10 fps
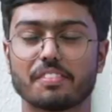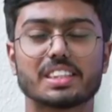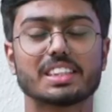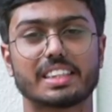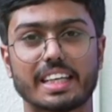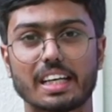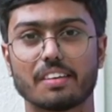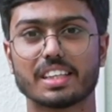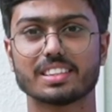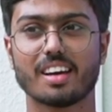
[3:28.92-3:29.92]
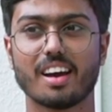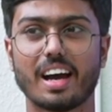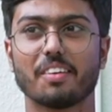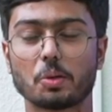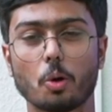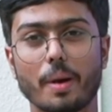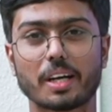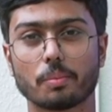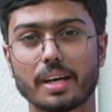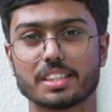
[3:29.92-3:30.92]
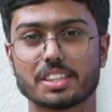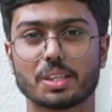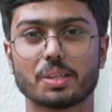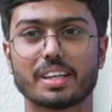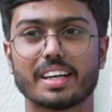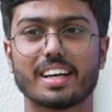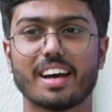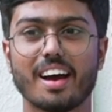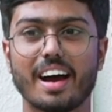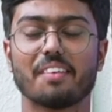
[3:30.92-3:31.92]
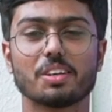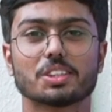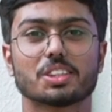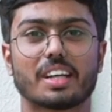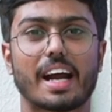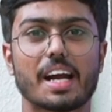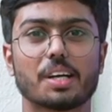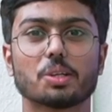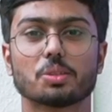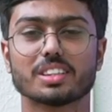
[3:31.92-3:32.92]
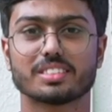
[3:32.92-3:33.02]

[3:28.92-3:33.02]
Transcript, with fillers: with these takeaways, I will go back to my institute and I will also try to do the